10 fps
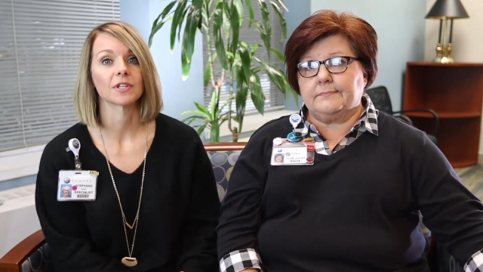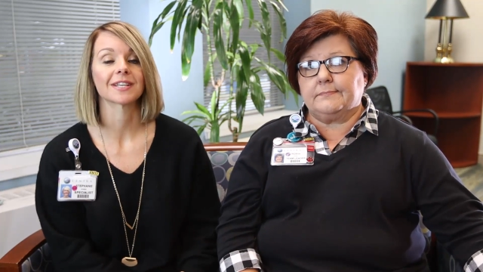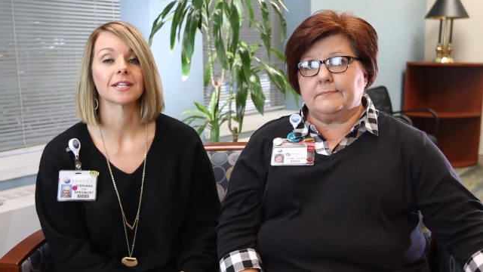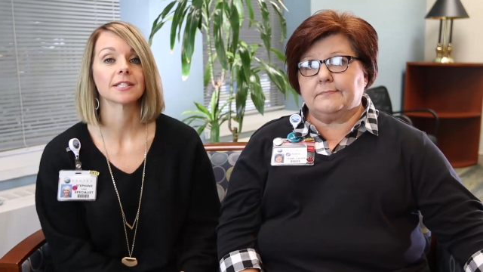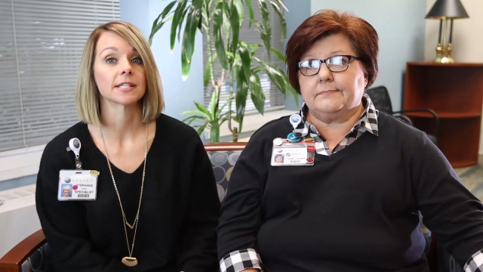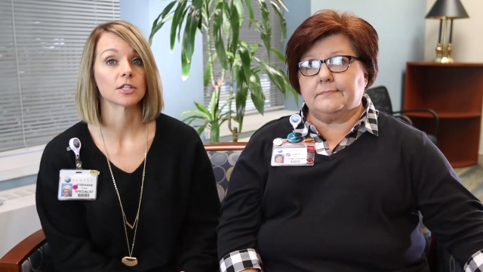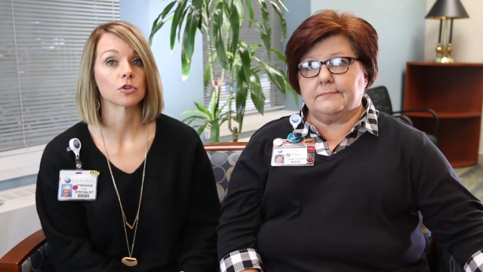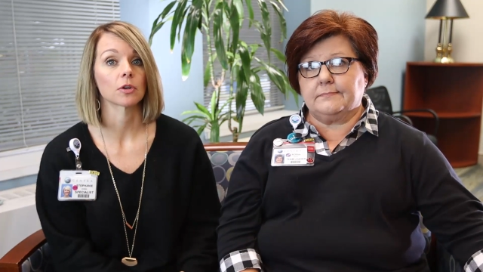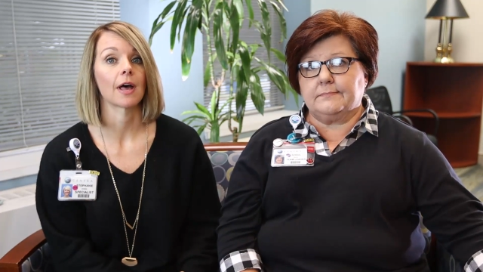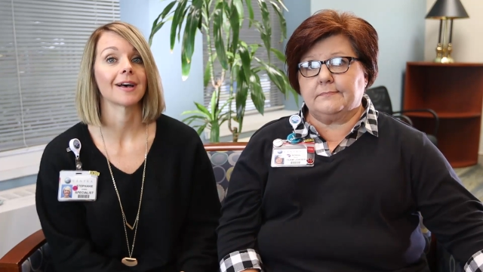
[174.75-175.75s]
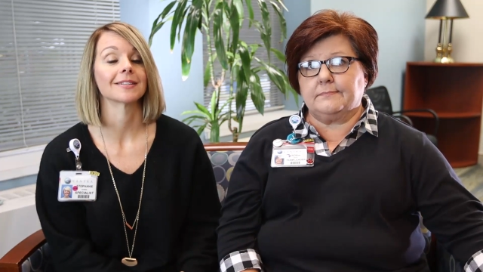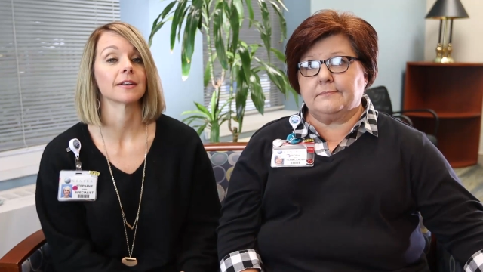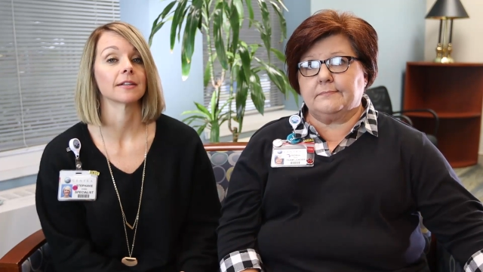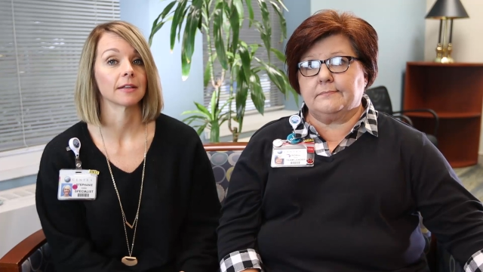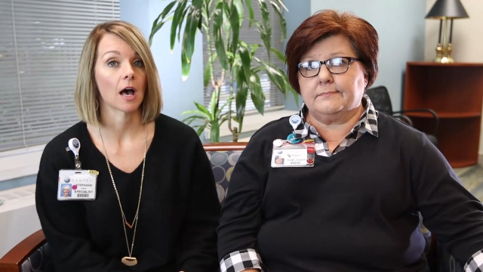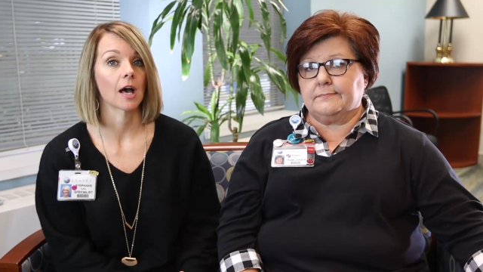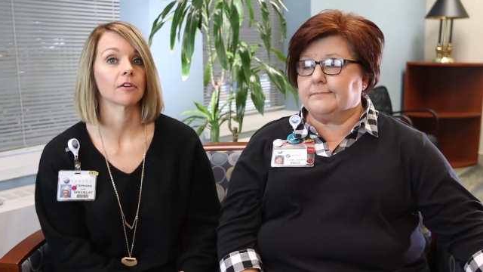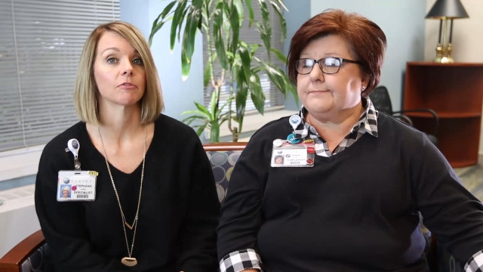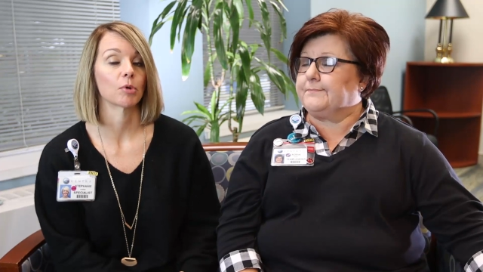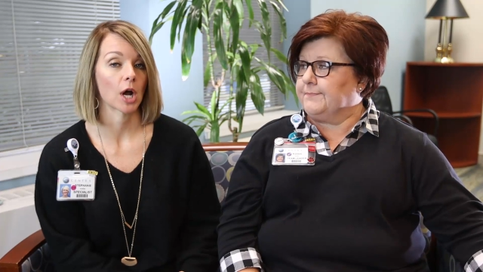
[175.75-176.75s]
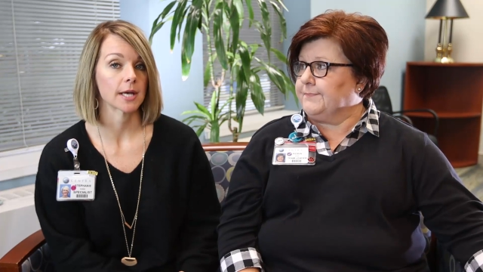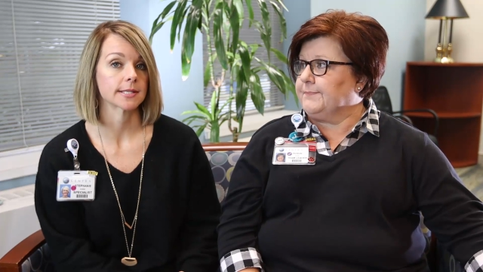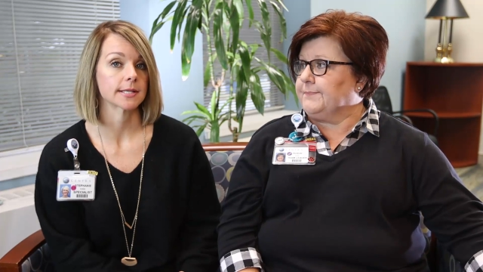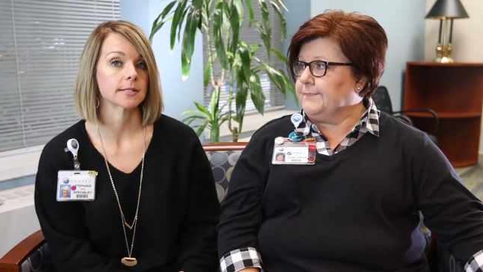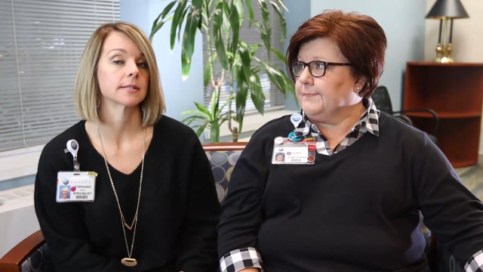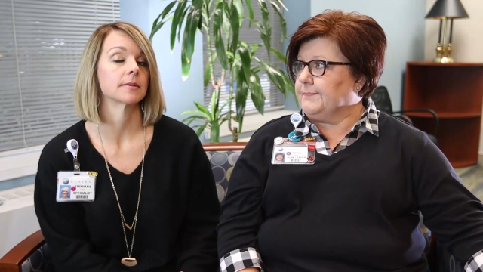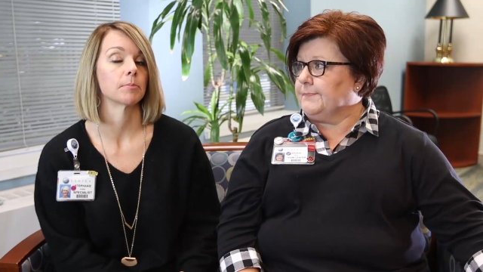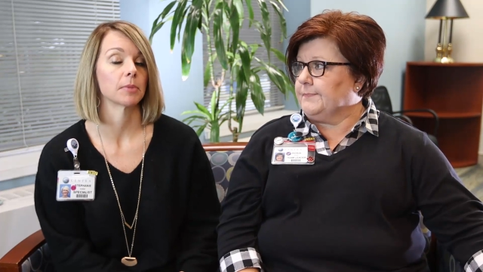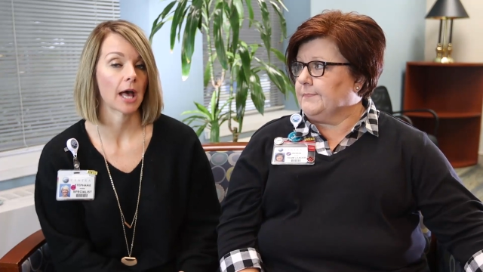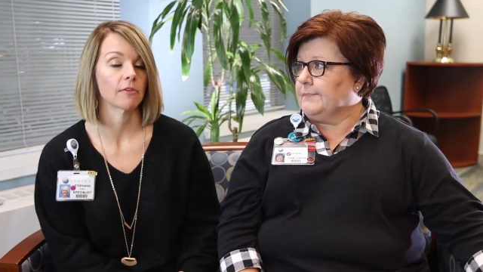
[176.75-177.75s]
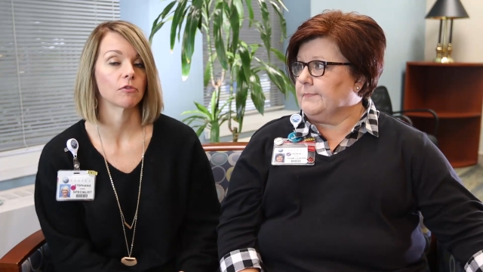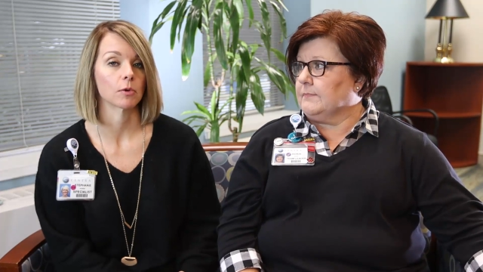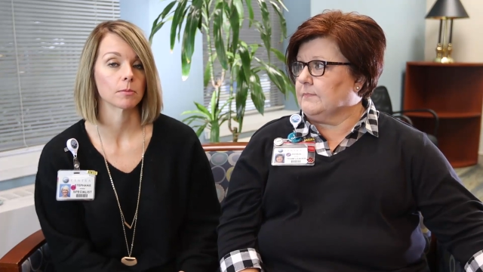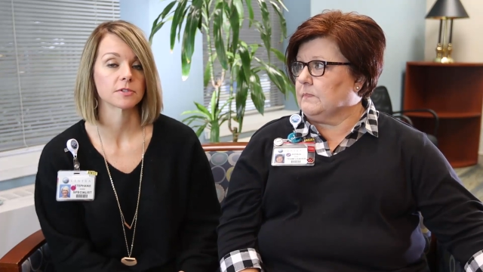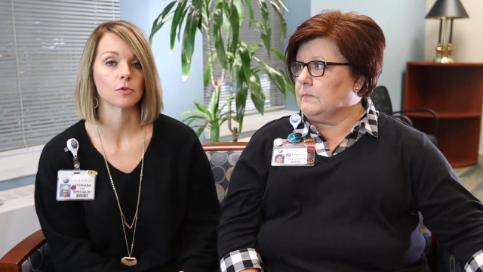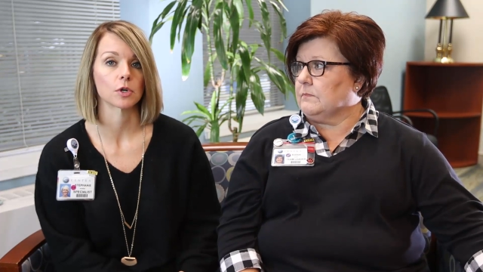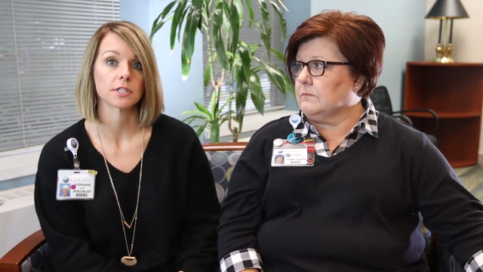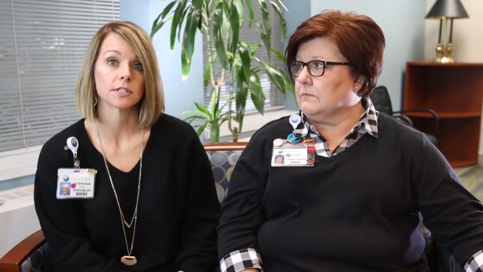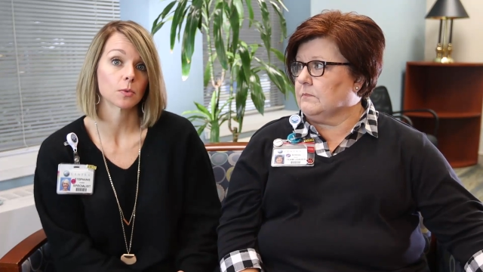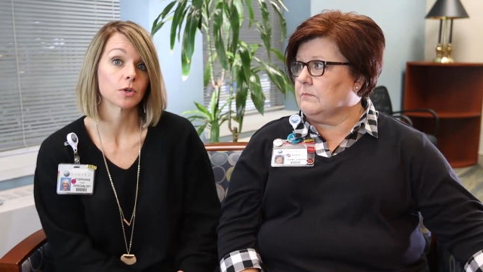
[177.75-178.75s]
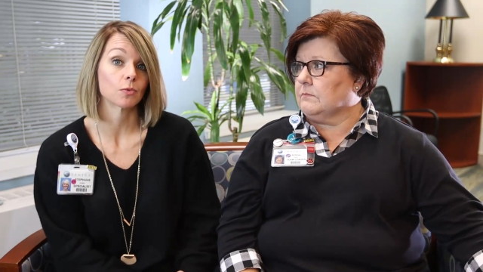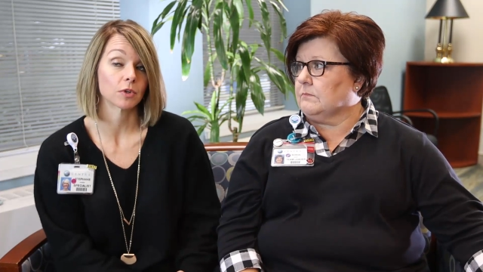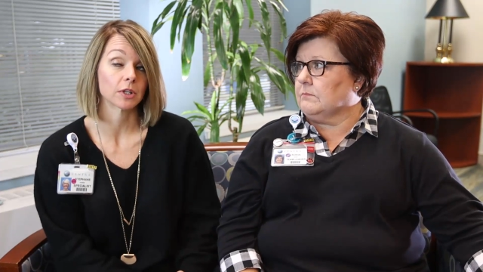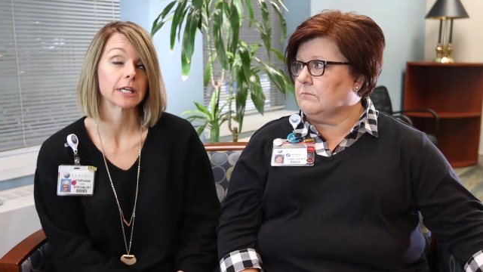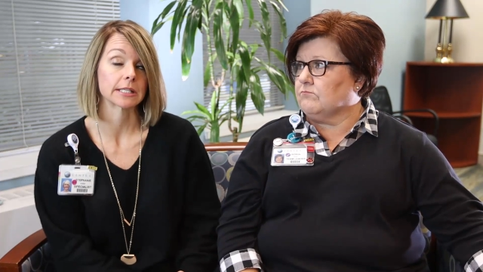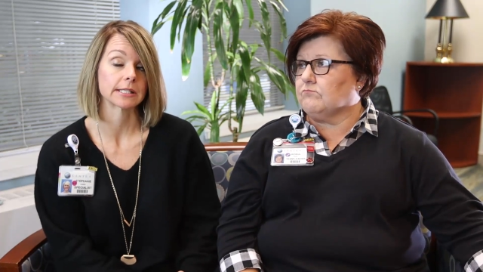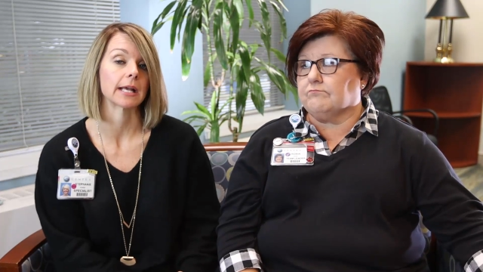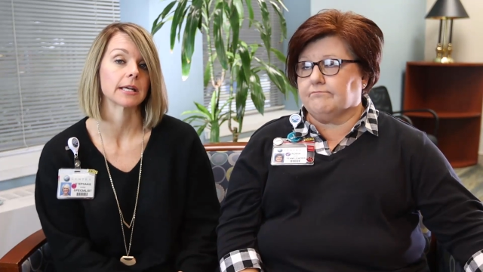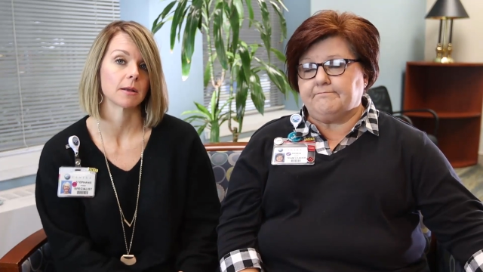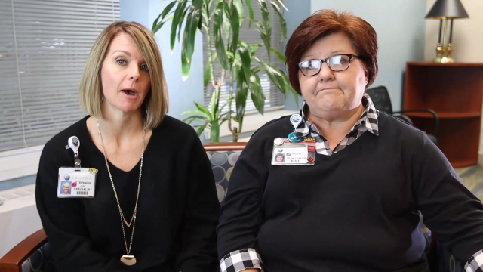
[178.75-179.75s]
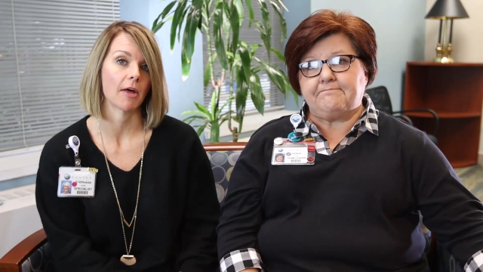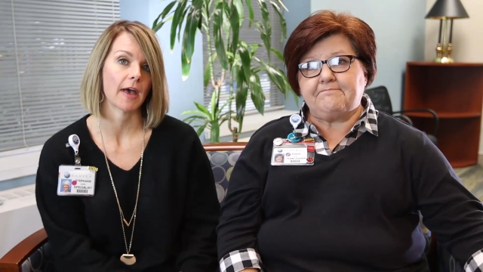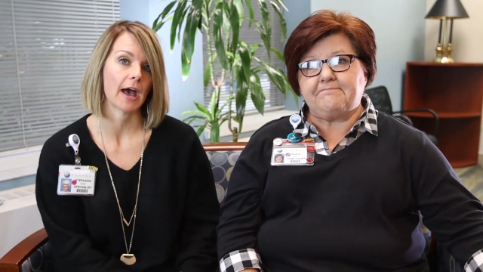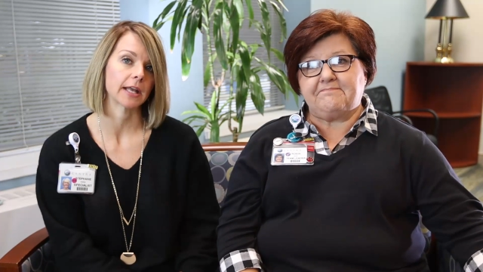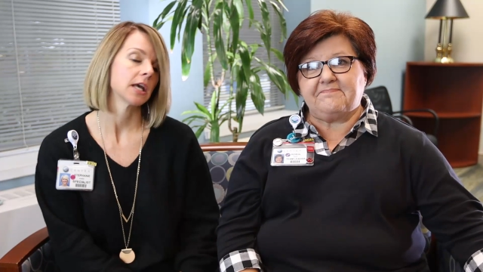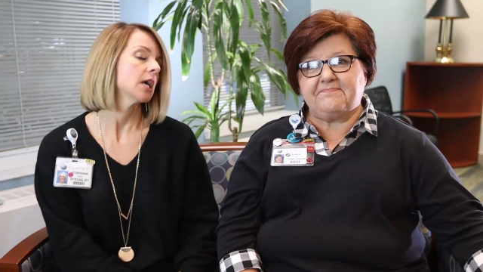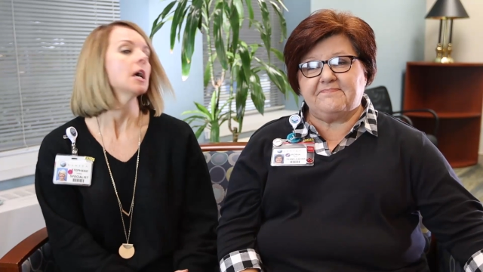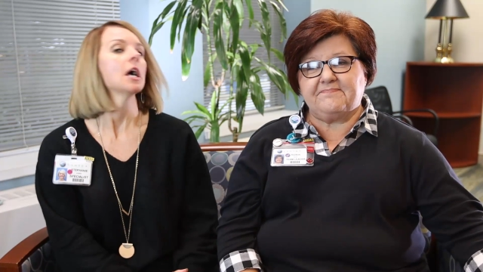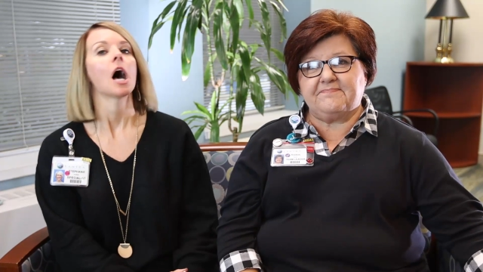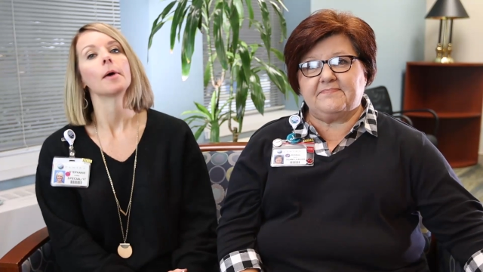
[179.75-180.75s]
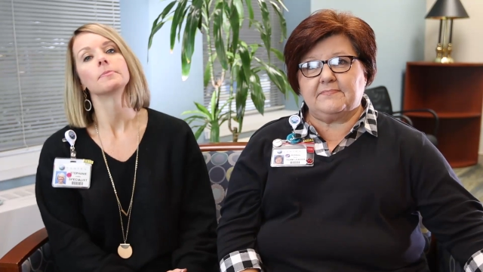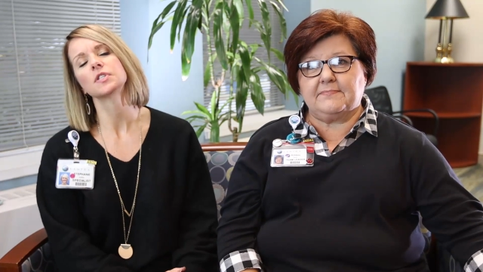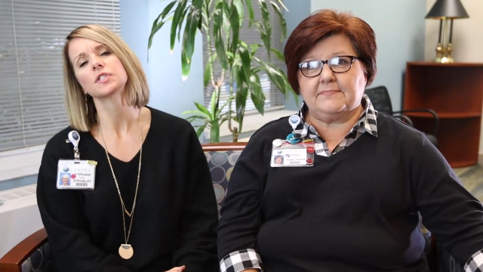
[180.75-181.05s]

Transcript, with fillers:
Speaker 1: It's going to centralize a lot of processes and platforms for us, so we're really excited about that. Um,